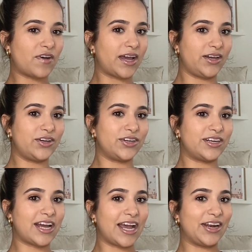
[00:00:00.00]
I could
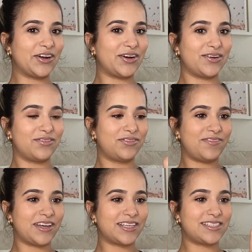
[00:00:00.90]
kind of
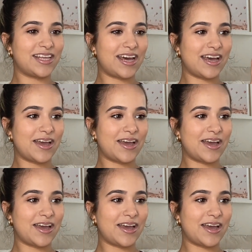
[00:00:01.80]
fix that.